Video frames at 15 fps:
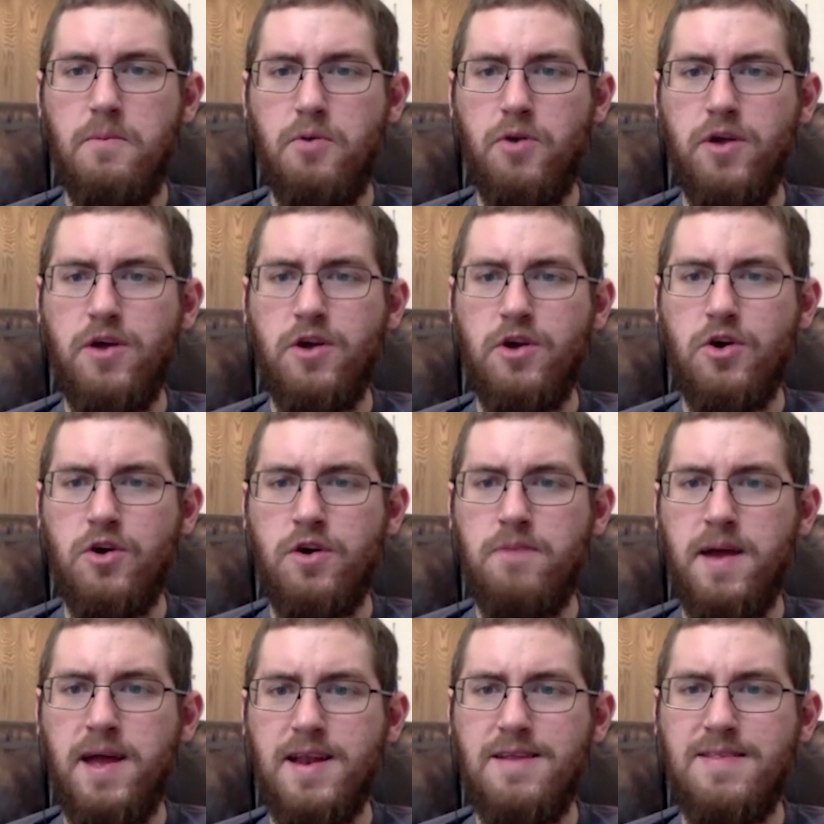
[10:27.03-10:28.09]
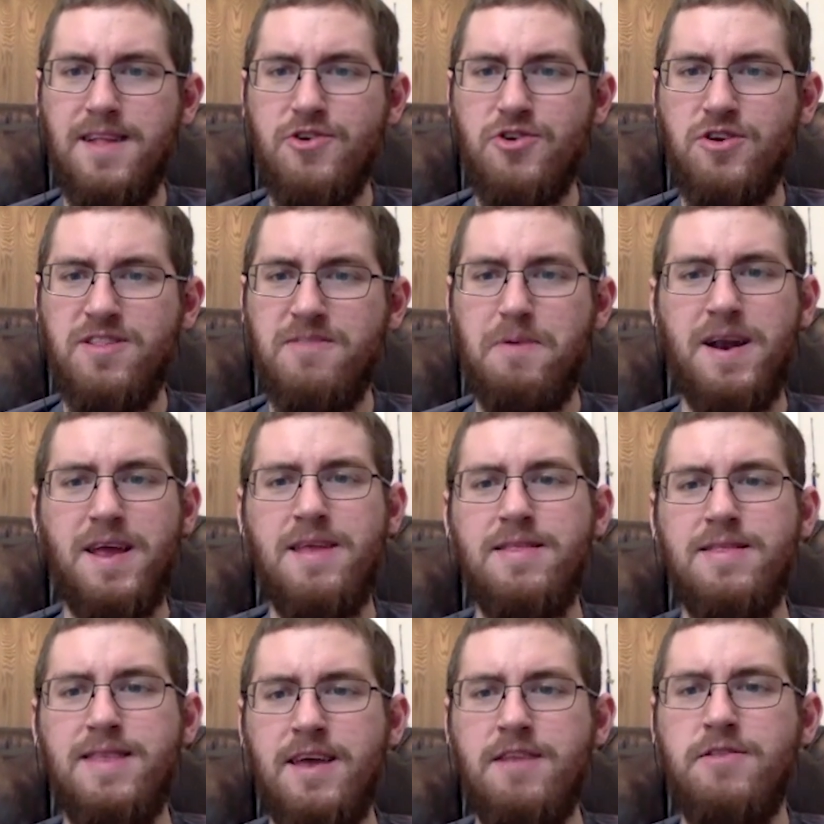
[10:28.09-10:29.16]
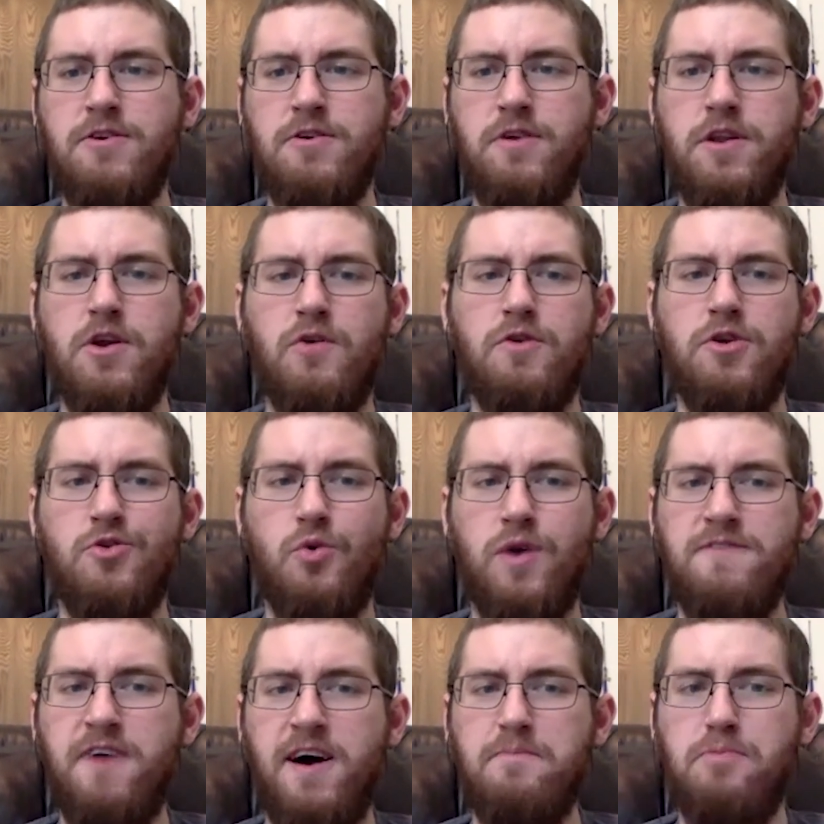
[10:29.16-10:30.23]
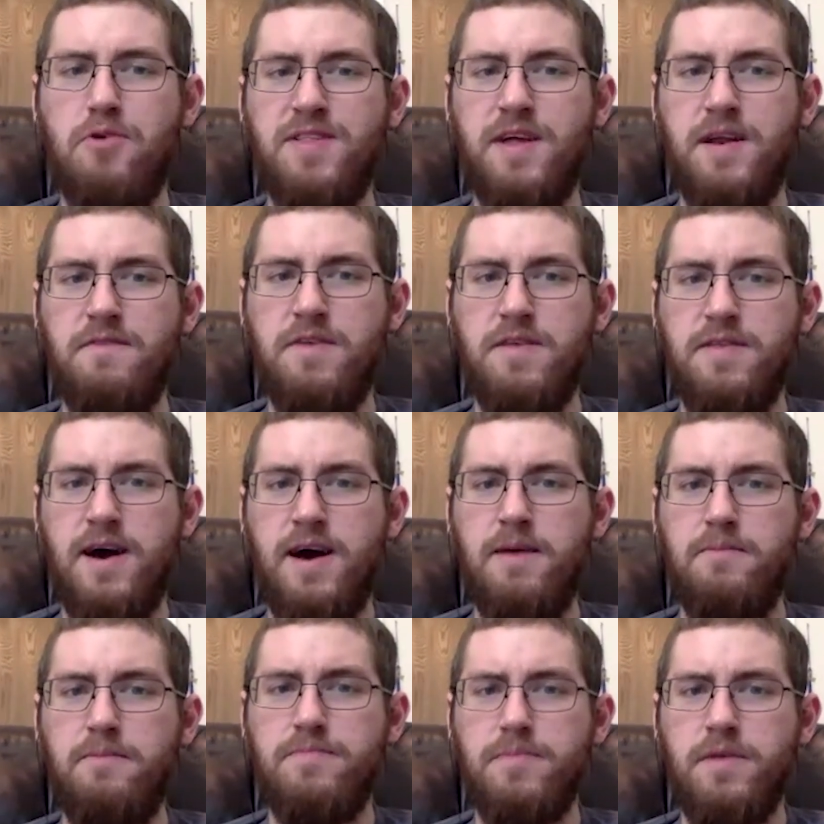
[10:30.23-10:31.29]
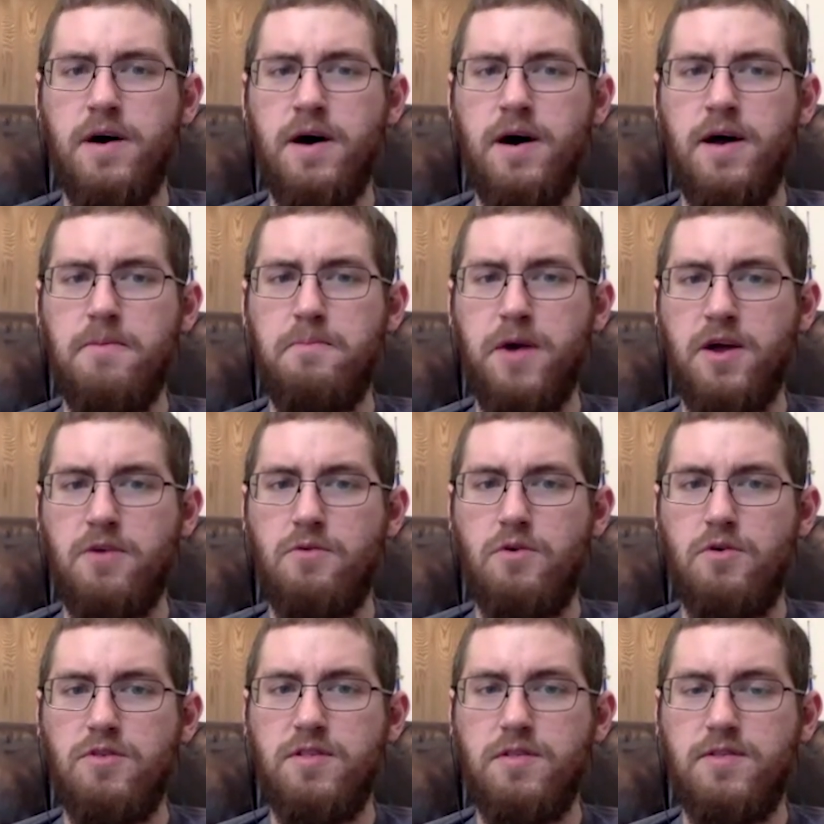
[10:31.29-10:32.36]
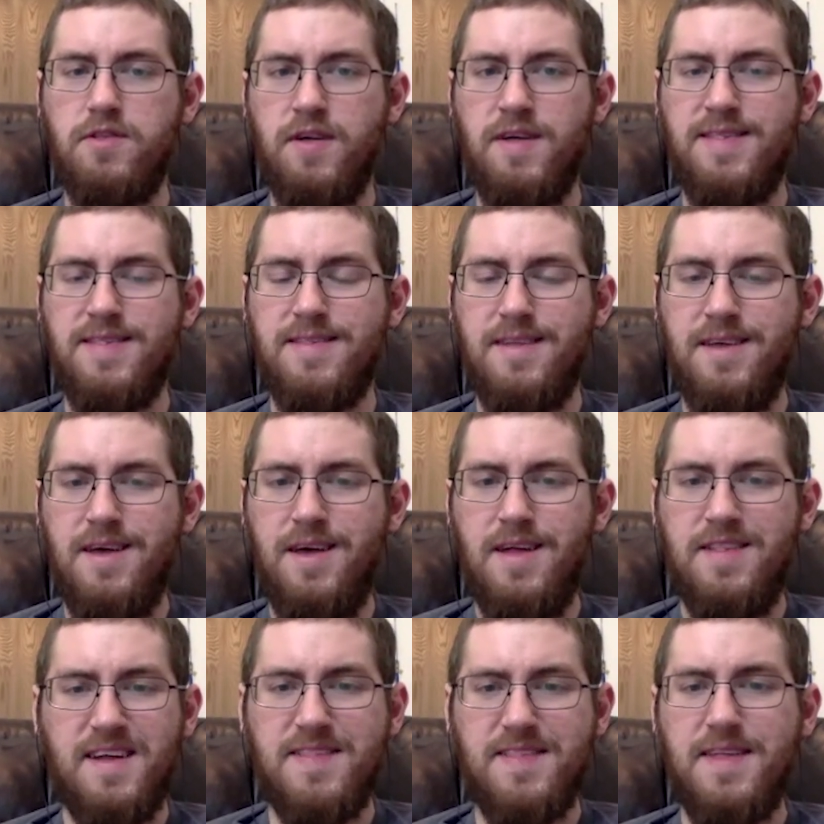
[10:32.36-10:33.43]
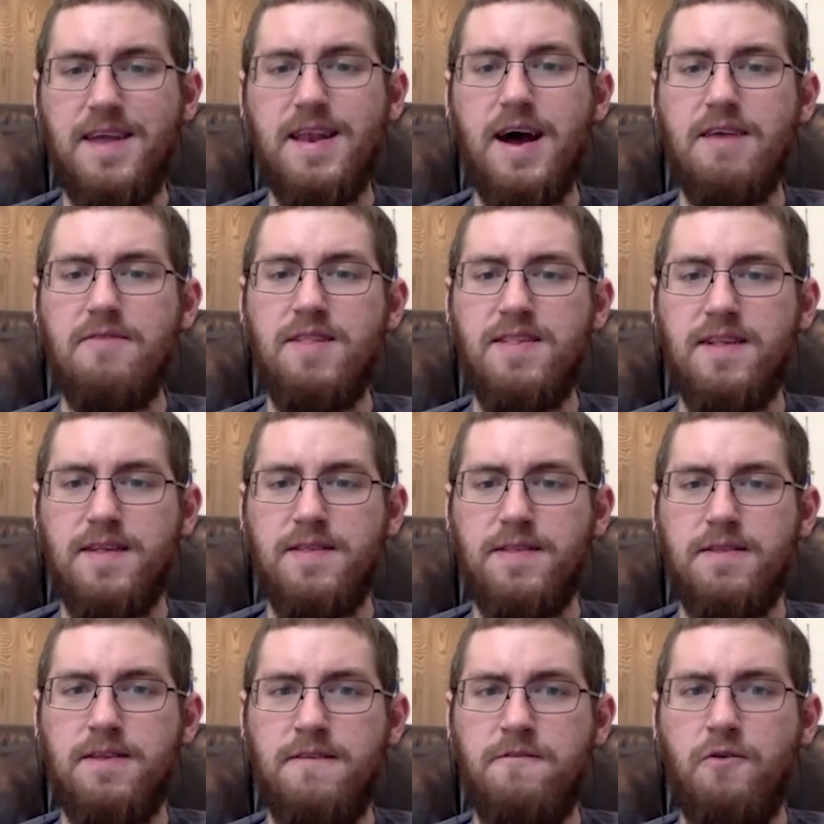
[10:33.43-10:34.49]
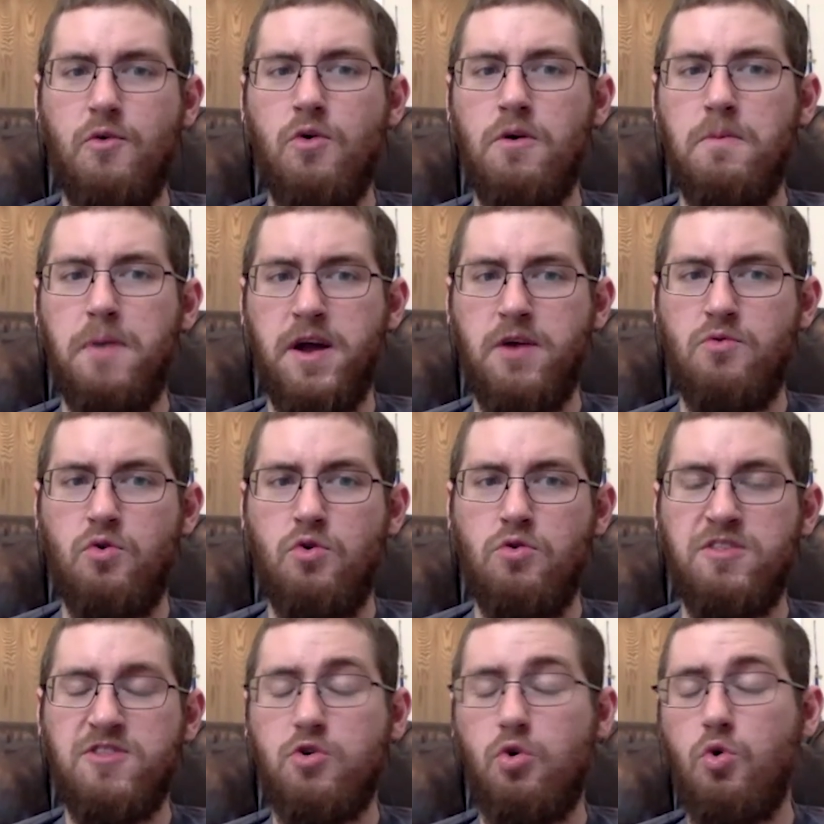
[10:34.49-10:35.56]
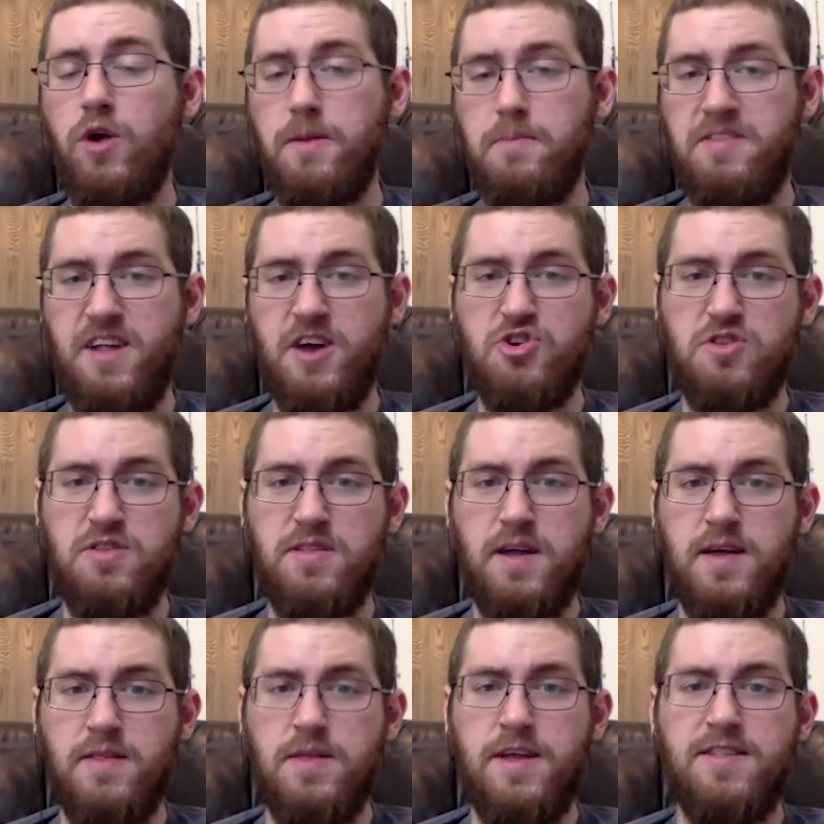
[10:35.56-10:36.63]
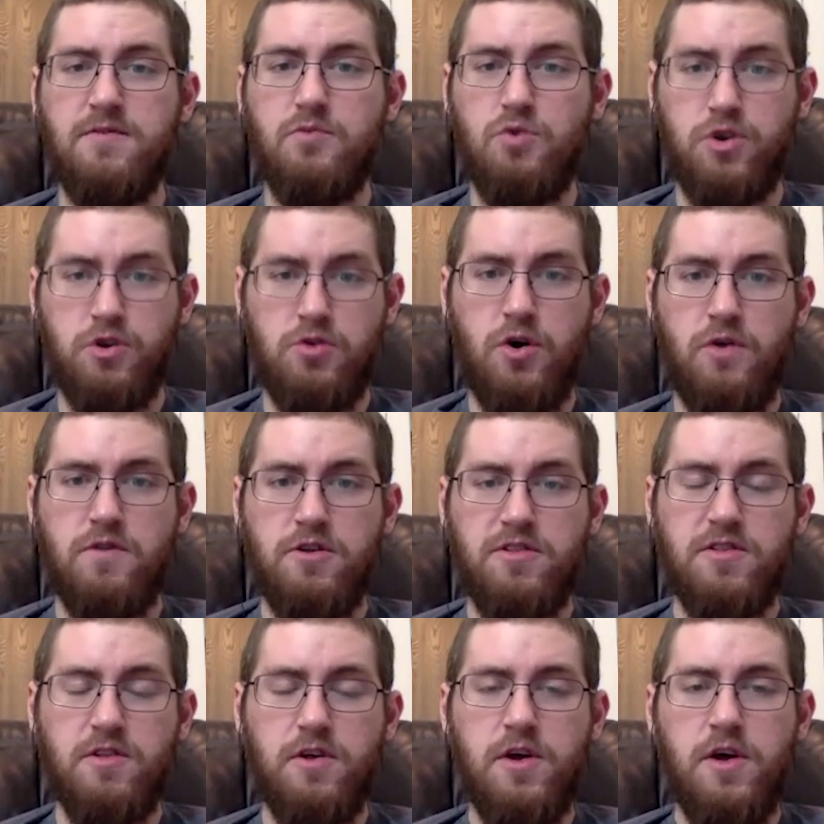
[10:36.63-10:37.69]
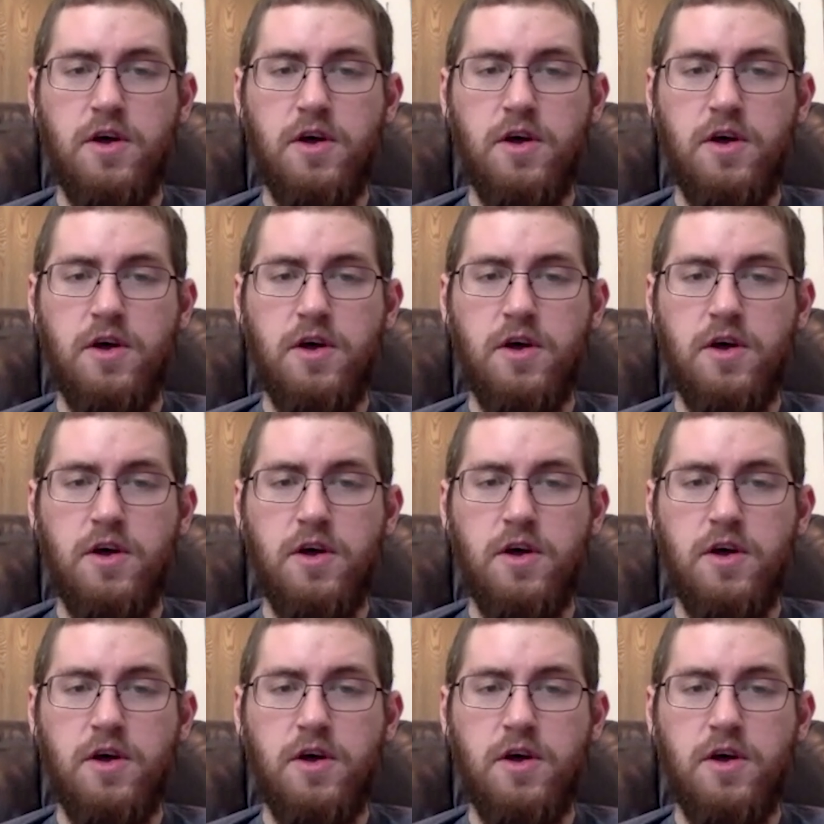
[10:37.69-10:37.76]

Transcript: pretty good making decisions, but he did turn it over 25% of the time uh, in pick and rolls. So it's 16 out of his 64 pick and roll scoring possessions, at least, were turnovers.